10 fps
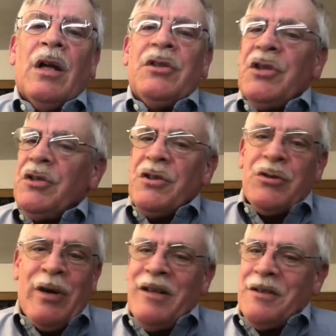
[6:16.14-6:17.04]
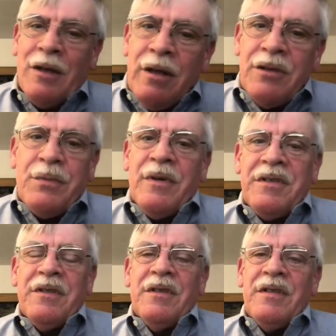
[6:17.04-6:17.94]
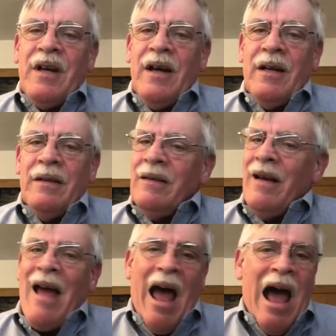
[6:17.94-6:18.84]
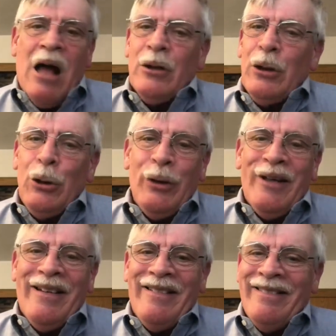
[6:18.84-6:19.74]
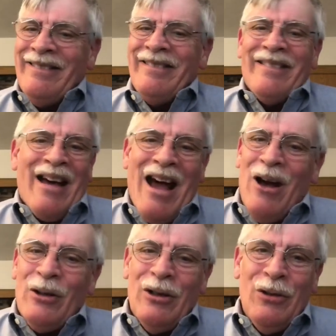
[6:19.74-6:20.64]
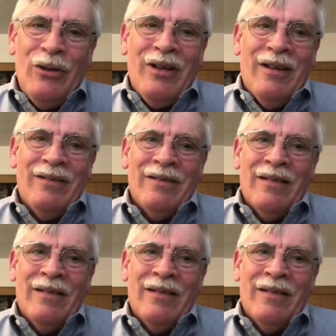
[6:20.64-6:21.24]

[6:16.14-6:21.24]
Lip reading: Jesus Christ is risen today. Hallelujah. Hallelujah.